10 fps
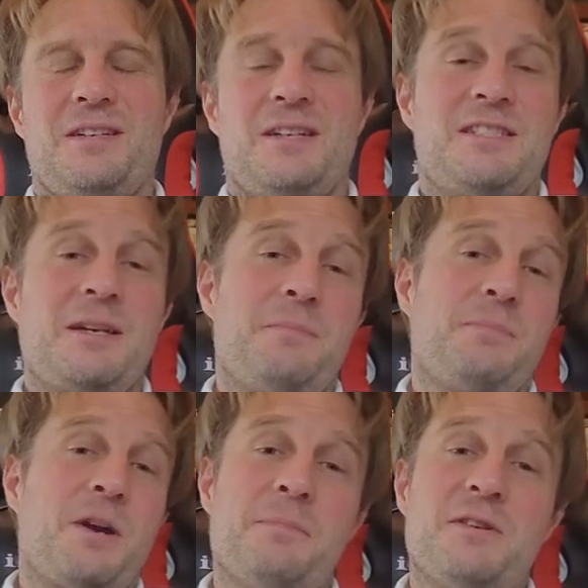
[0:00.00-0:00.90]
and some
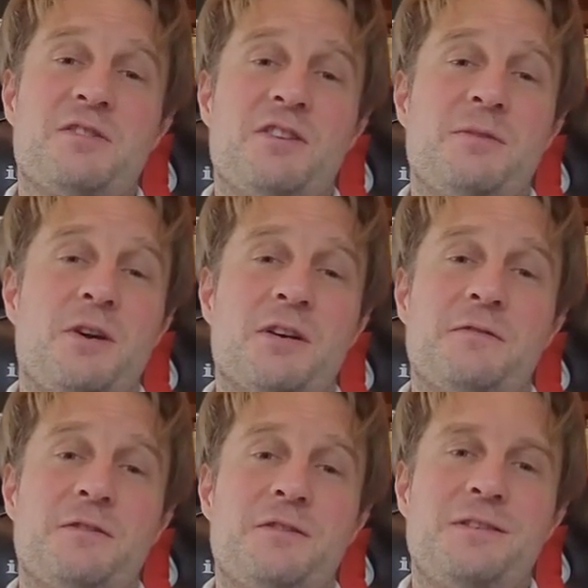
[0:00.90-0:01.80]
properties are on the market
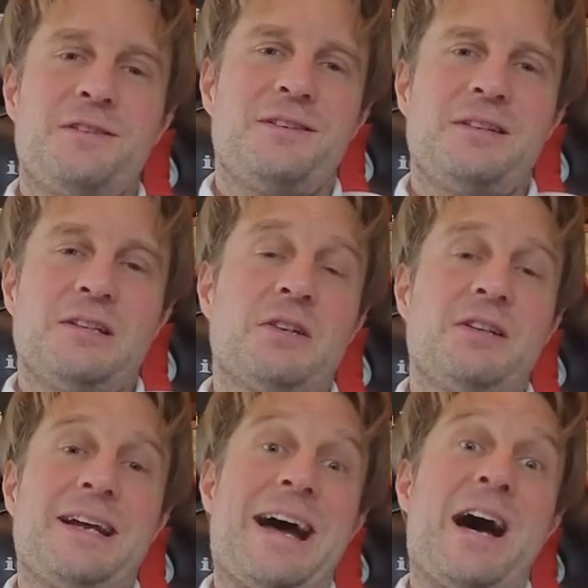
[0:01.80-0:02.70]
for
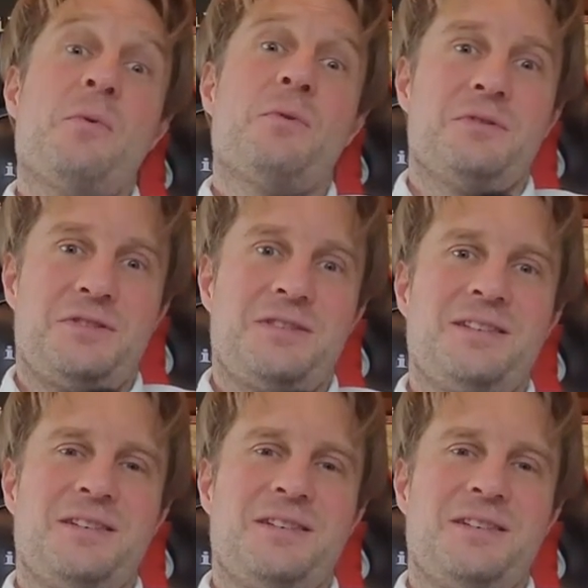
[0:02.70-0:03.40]
literally hours.